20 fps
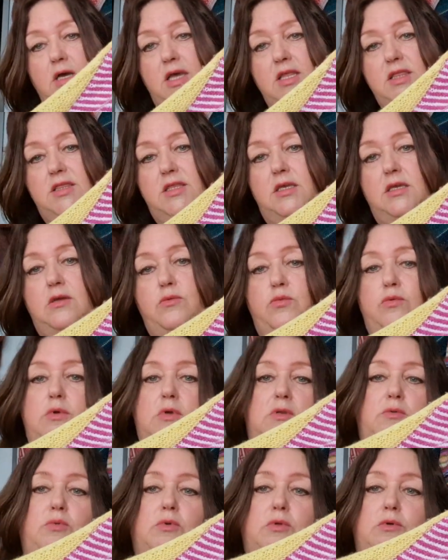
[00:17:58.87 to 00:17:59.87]
I think
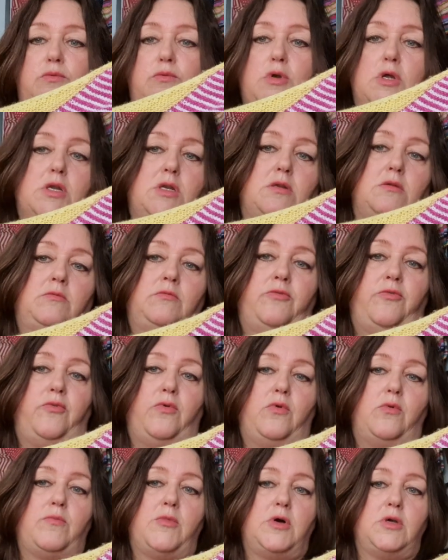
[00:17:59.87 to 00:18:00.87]
it will run
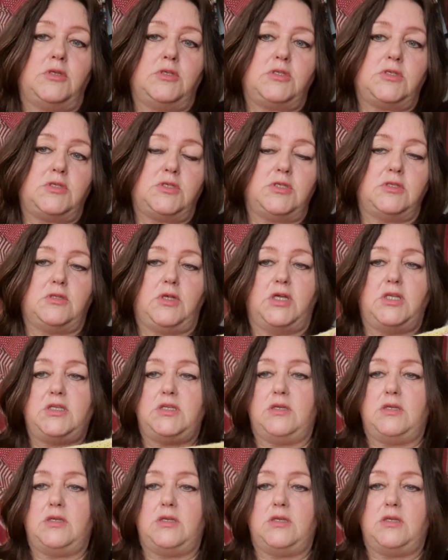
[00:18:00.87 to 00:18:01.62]
4 months till